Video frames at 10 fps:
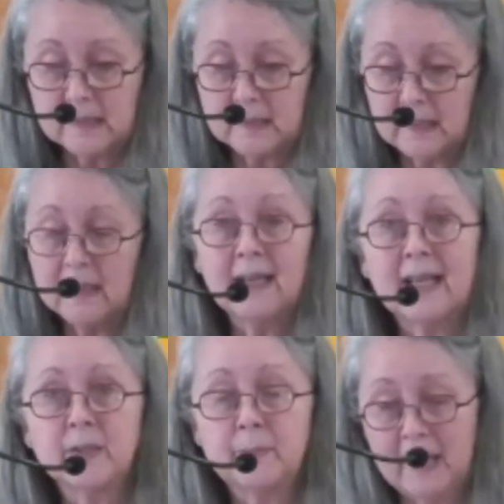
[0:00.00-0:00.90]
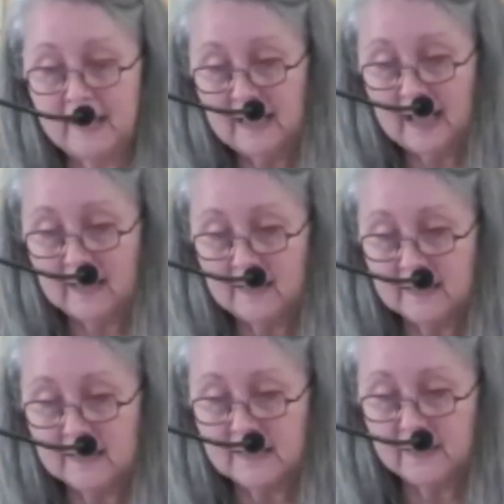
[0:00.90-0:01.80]
sin that has been at
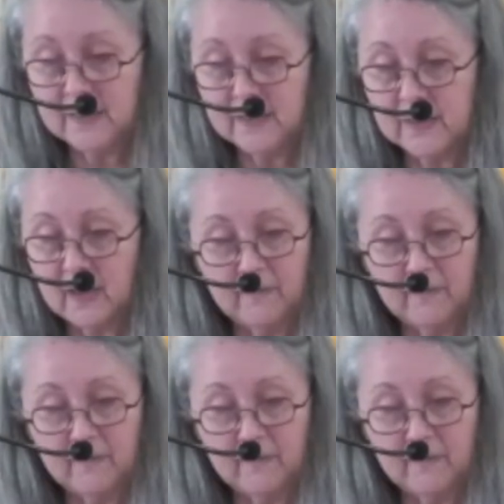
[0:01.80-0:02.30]
the center